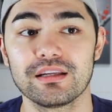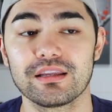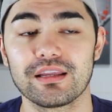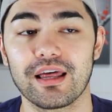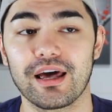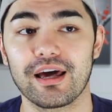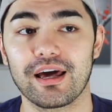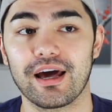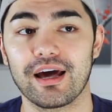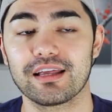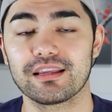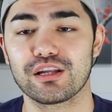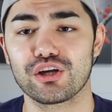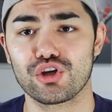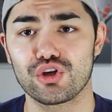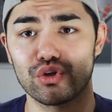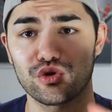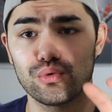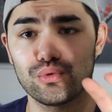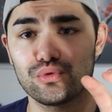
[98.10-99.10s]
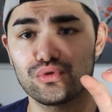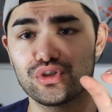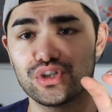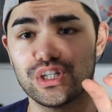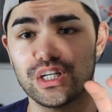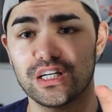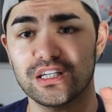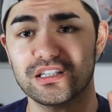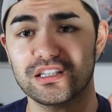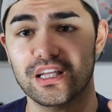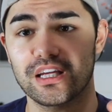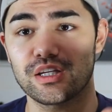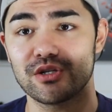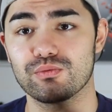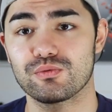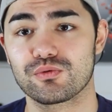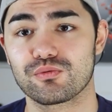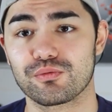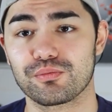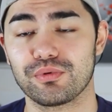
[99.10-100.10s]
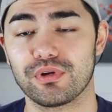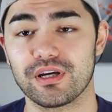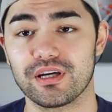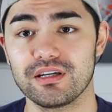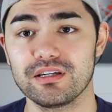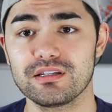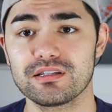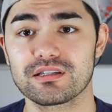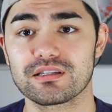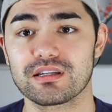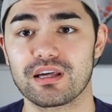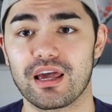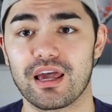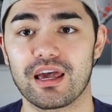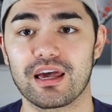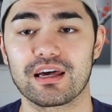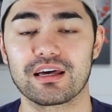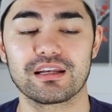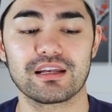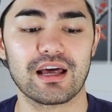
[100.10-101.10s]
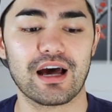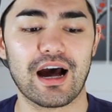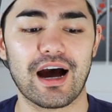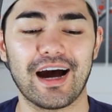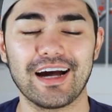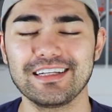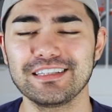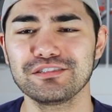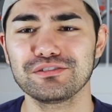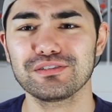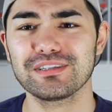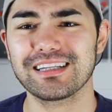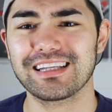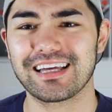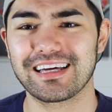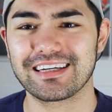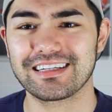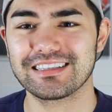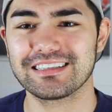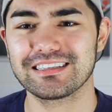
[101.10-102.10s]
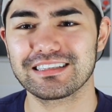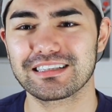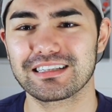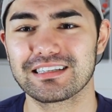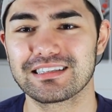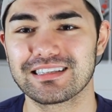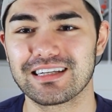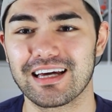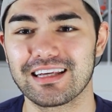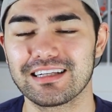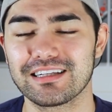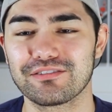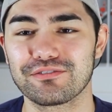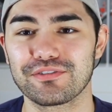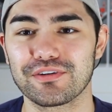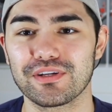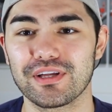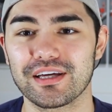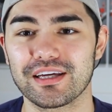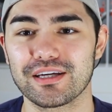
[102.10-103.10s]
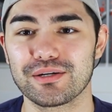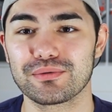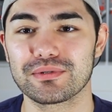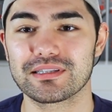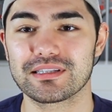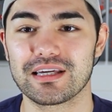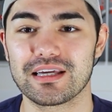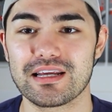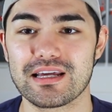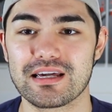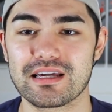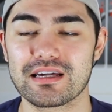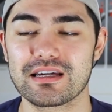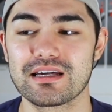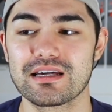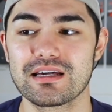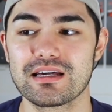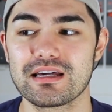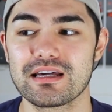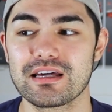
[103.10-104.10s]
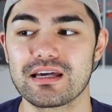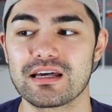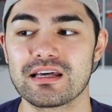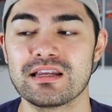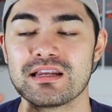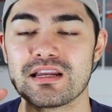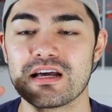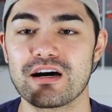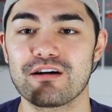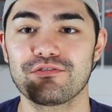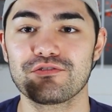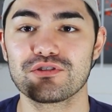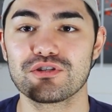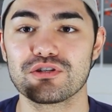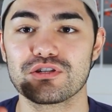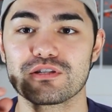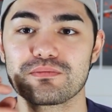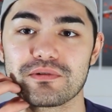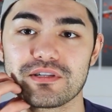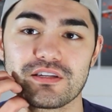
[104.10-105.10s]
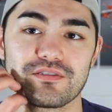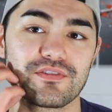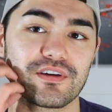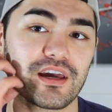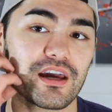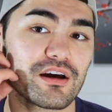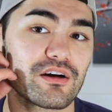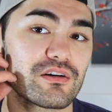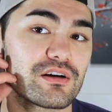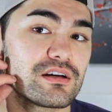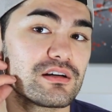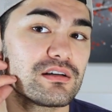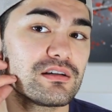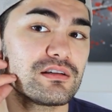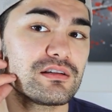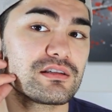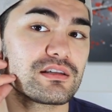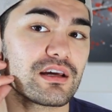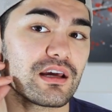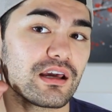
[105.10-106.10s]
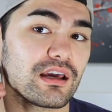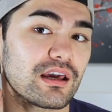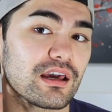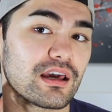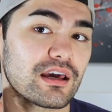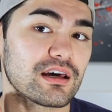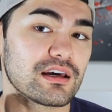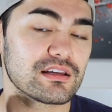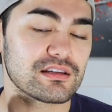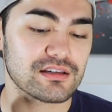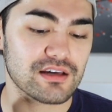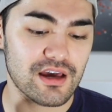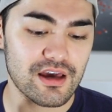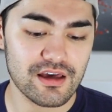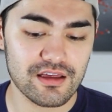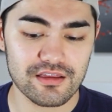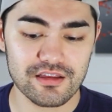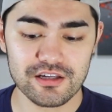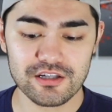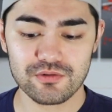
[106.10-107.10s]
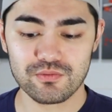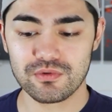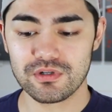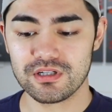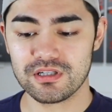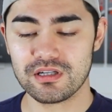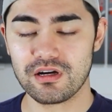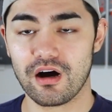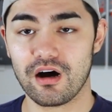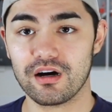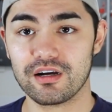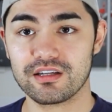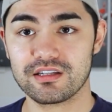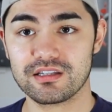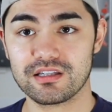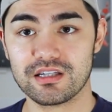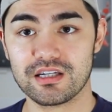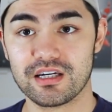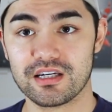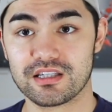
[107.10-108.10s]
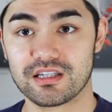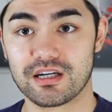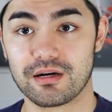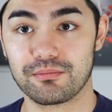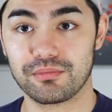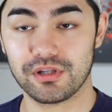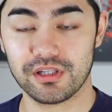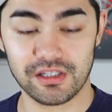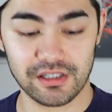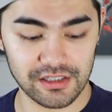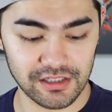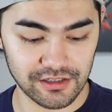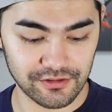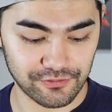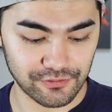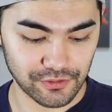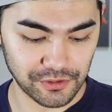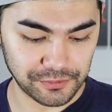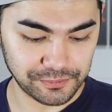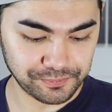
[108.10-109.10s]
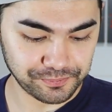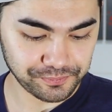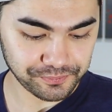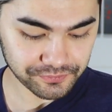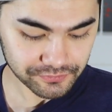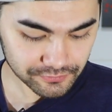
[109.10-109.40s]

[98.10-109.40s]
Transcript: that had the huge disc that you would replace, and I didn't really like it because I didn't feel like it was getting enough to specific areas. And this one honestly is completely different.